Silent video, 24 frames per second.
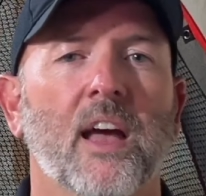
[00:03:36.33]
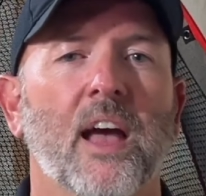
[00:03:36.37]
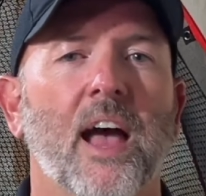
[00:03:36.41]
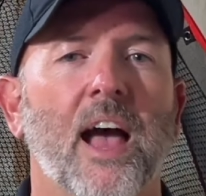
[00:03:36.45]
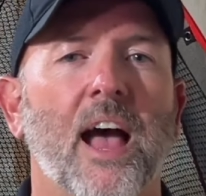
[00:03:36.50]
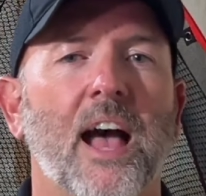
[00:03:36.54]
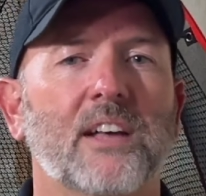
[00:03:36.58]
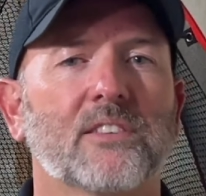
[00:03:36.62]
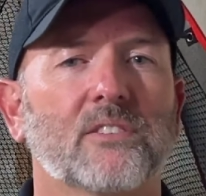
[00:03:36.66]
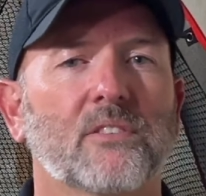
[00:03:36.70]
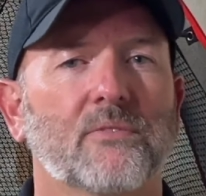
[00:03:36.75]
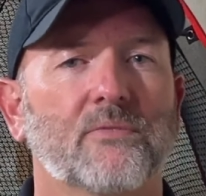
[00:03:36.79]

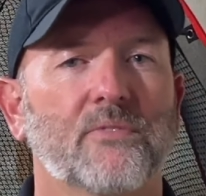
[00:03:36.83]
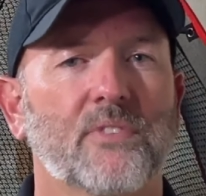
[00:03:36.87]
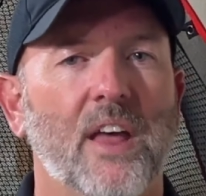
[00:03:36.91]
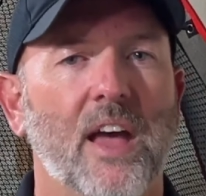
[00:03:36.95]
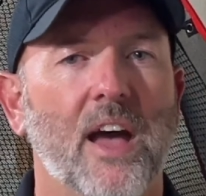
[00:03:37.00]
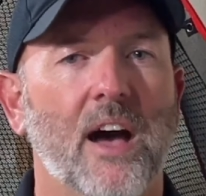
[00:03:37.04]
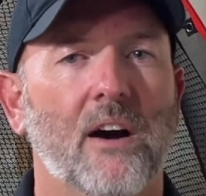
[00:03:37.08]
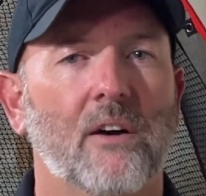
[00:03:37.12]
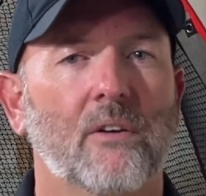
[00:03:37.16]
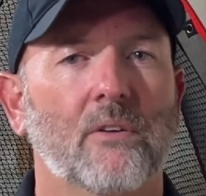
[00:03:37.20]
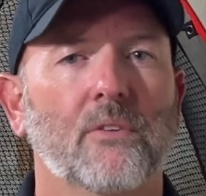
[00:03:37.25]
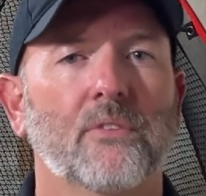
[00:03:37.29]
As of
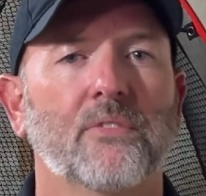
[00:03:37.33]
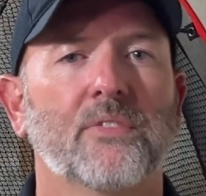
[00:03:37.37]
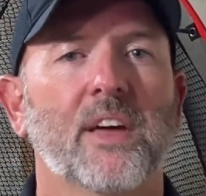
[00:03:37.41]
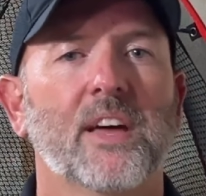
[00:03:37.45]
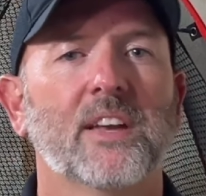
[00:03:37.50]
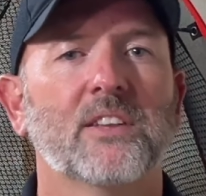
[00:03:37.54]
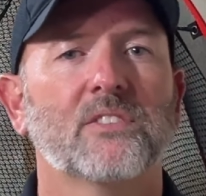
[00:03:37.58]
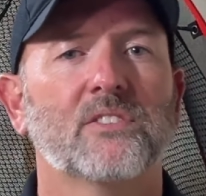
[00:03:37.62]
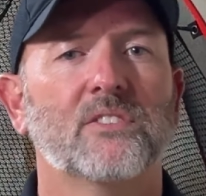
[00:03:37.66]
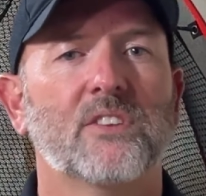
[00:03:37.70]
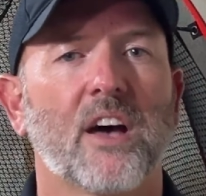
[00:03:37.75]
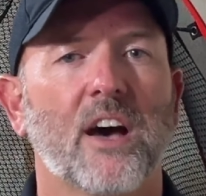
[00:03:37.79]
now, that
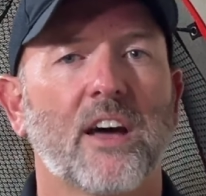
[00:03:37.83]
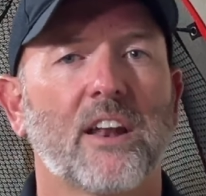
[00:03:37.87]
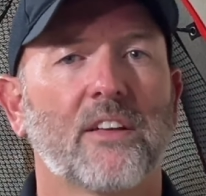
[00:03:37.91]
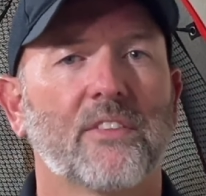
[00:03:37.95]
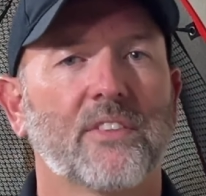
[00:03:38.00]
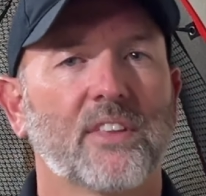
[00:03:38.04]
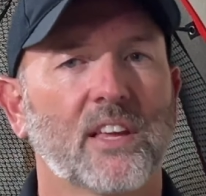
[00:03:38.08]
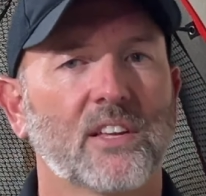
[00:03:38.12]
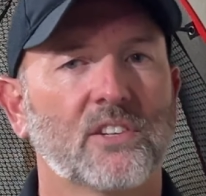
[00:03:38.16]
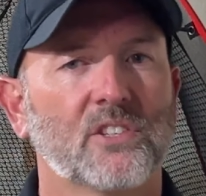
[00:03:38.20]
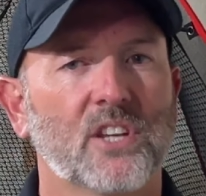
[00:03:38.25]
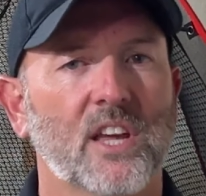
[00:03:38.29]
is not on
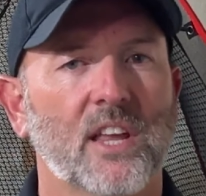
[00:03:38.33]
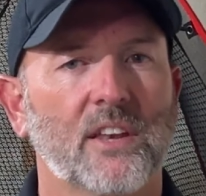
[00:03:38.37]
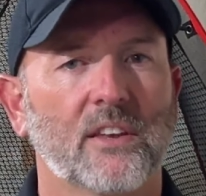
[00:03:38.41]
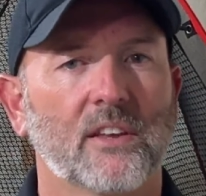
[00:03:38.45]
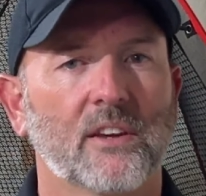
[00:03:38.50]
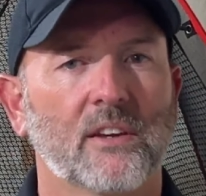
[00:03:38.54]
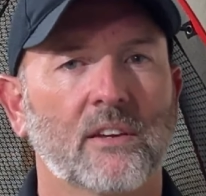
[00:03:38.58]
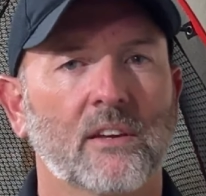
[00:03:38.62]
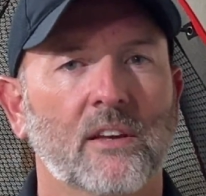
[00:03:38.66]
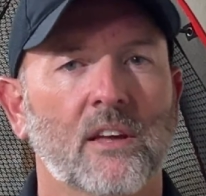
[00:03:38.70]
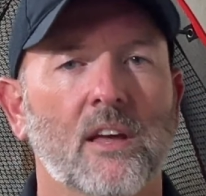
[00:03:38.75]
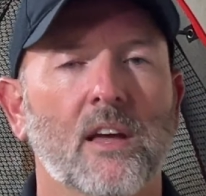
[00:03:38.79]
the
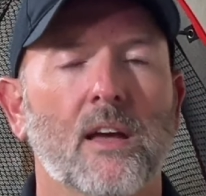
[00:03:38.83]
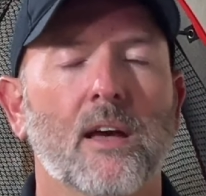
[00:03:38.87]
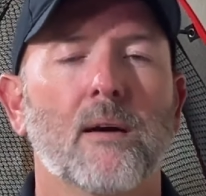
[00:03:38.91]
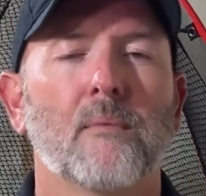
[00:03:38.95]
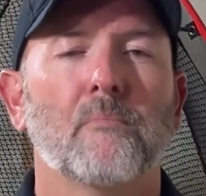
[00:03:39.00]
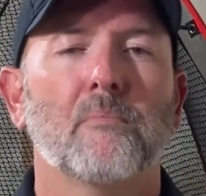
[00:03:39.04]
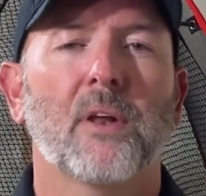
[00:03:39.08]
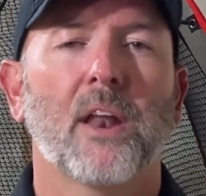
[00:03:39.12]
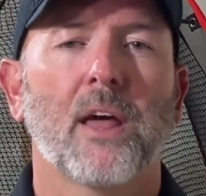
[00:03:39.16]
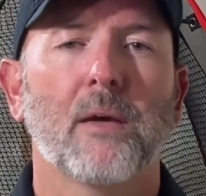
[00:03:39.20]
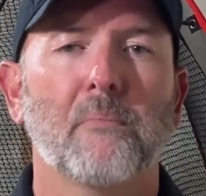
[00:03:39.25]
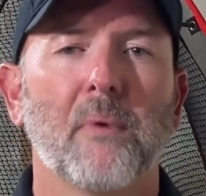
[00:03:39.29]
agenda,
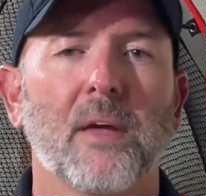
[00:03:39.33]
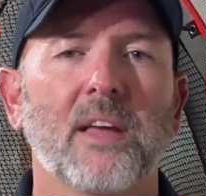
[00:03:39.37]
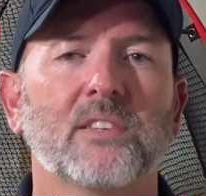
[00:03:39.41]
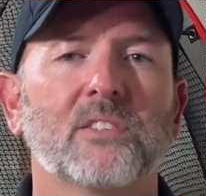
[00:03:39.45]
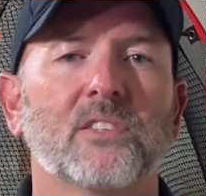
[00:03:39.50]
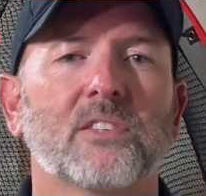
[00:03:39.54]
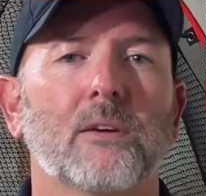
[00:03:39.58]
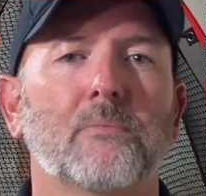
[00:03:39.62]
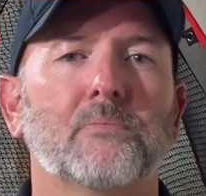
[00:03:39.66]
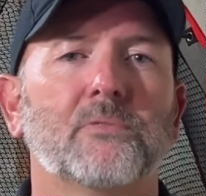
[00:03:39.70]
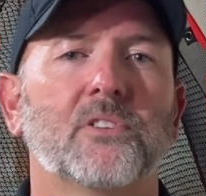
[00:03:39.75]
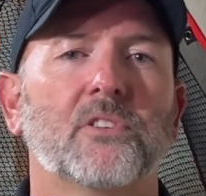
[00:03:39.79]
but I may
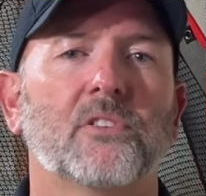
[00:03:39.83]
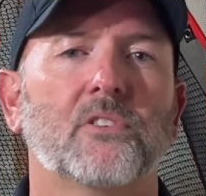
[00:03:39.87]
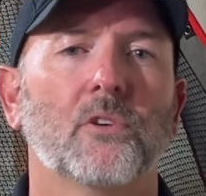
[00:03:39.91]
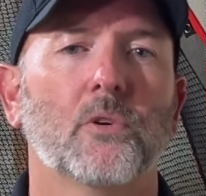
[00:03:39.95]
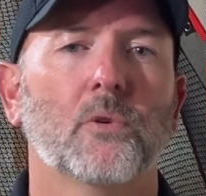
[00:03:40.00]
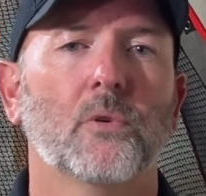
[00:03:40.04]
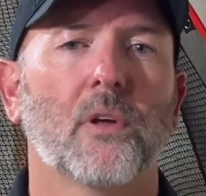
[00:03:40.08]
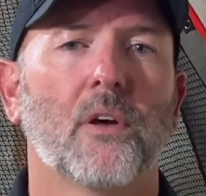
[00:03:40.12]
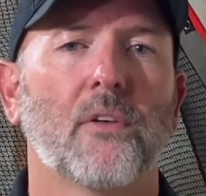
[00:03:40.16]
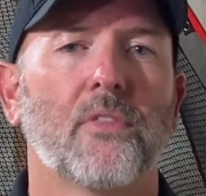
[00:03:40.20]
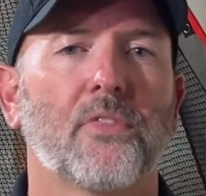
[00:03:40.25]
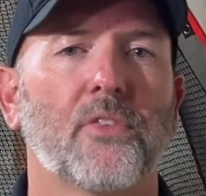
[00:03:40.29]

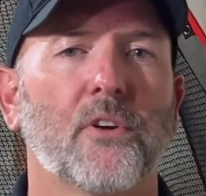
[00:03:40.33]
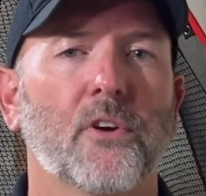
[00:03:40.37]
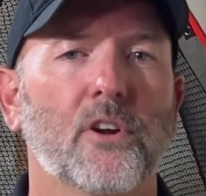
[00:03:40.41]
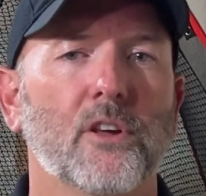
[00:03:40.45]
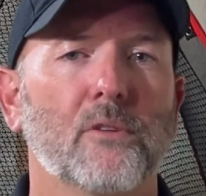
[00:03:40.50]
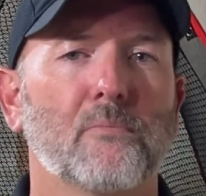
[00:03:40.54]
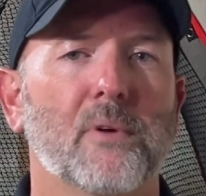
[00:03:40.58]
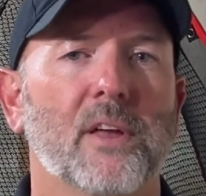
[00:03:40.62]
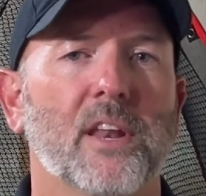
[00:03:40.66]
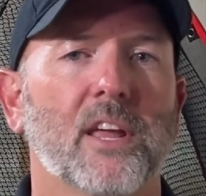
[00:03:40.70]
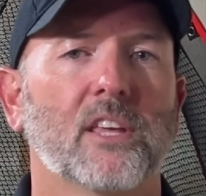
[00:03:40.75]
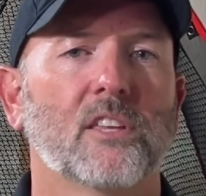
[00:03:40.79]
substitute a
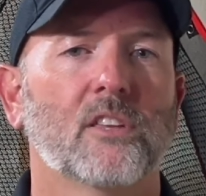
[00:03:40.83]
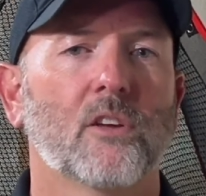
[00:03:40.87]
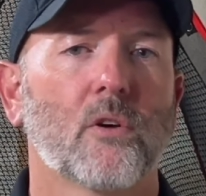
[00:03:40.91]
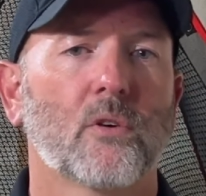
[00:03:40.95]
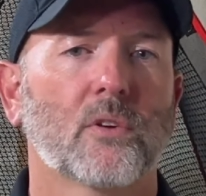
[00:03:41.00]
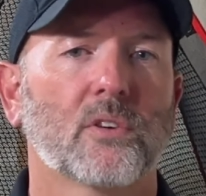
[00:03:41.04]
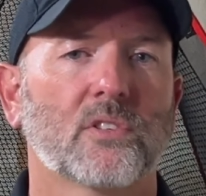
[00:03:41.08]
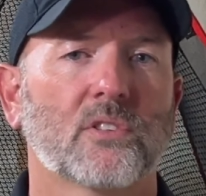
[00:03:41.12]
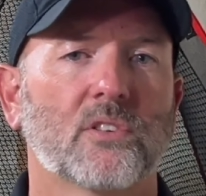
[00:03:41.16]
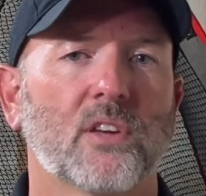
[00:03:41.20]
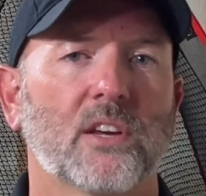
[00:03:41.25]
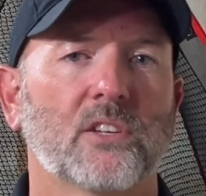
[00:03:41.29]
30-minute yoga
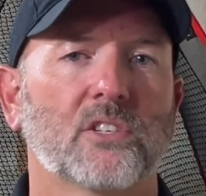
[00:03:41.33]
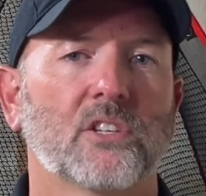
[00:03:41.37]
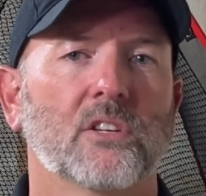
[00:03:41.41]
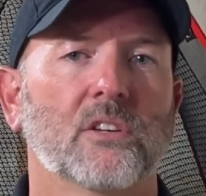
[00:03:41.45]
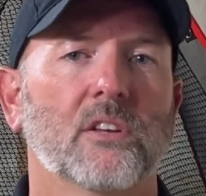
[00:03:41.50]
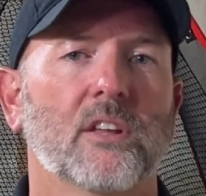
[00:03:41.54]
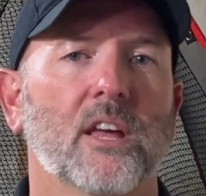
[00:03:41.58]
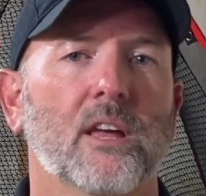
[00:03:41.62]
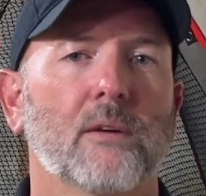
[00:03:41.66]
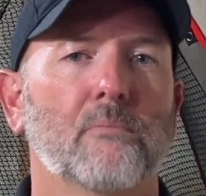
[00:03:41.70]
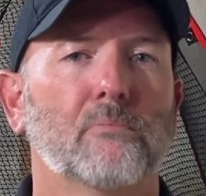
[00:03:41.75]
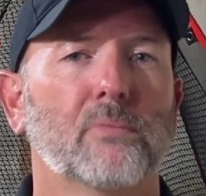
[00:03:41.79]
session
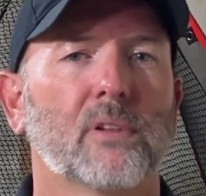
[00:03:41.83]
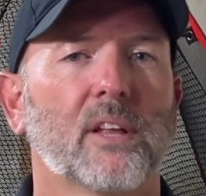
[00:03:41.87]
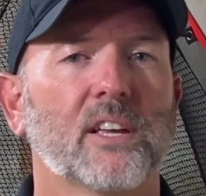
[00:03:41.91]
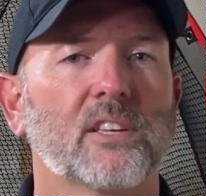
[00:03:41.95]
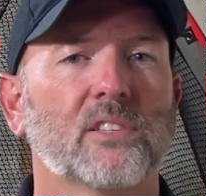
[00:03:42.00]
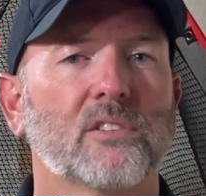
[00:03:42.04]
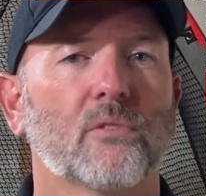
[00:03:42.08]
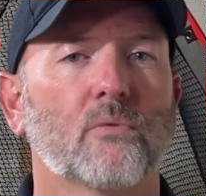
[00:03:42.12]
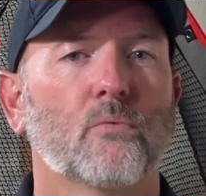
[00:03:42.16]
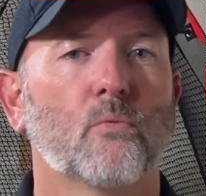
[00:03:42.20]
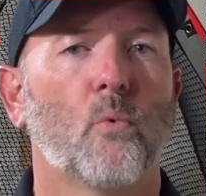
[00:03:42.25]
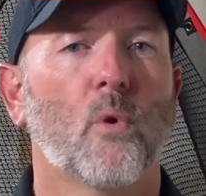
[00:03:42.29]
in place
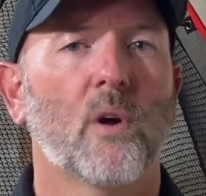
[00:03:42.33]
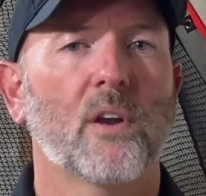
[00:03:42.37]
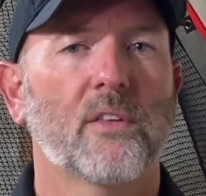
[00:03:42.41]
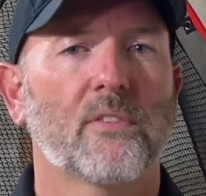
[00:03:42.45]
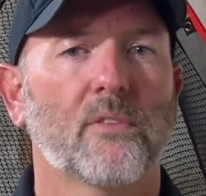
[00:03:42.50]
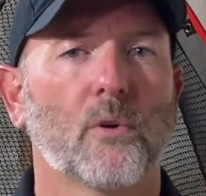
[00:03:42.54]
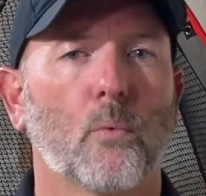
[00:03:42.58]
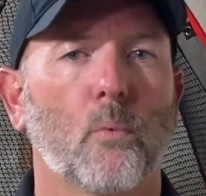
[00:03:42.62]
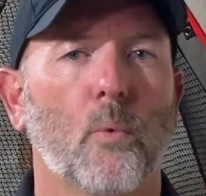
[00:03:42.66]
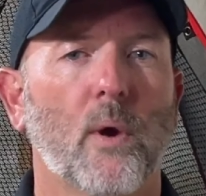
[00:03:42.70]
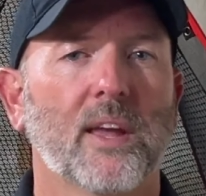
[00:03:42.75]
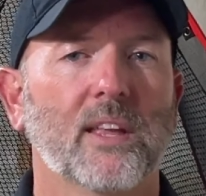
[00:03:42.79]
of one of the
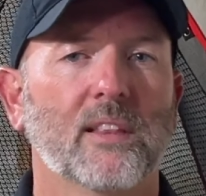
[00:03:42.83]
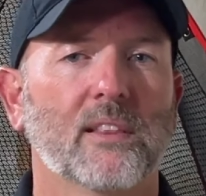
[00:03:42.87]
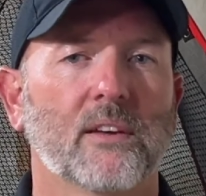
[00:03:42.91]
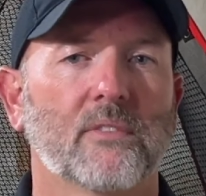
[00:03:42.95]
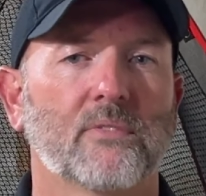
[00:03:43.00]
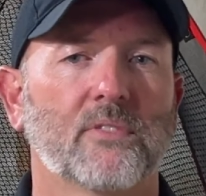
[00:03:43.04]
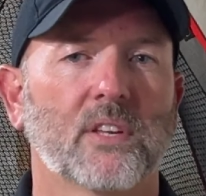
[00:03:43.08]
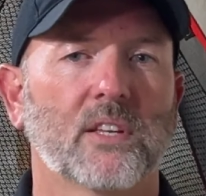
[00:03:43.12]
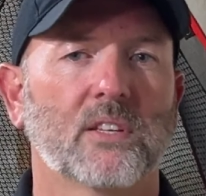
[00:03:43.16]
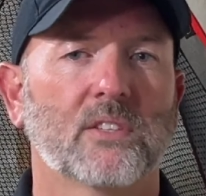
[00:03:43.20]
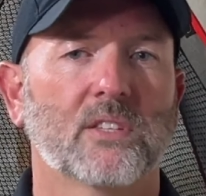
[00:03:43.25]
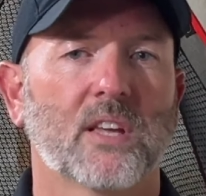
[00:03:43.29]

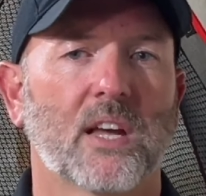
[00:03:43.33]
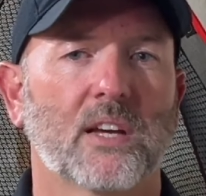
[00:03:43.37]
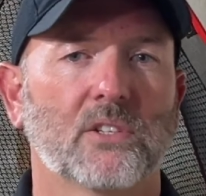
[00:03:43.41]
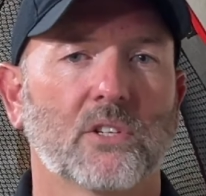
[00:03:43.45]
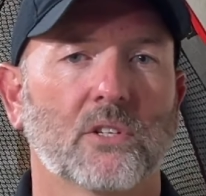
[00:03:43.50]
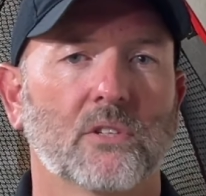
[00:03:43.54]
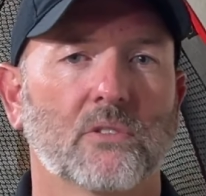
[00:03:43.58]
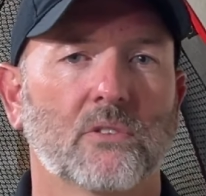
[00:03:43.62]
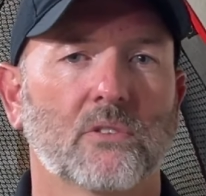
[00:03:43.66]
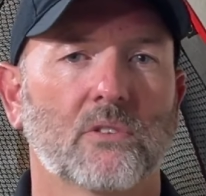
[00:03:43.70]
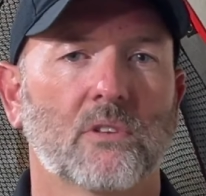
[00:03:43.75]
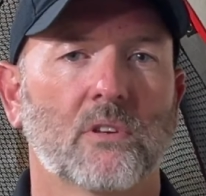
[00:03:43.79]
weightlifting
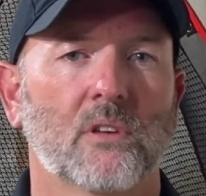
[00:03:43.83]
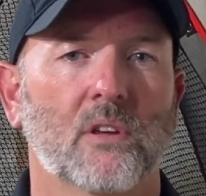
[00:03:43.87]
sessions.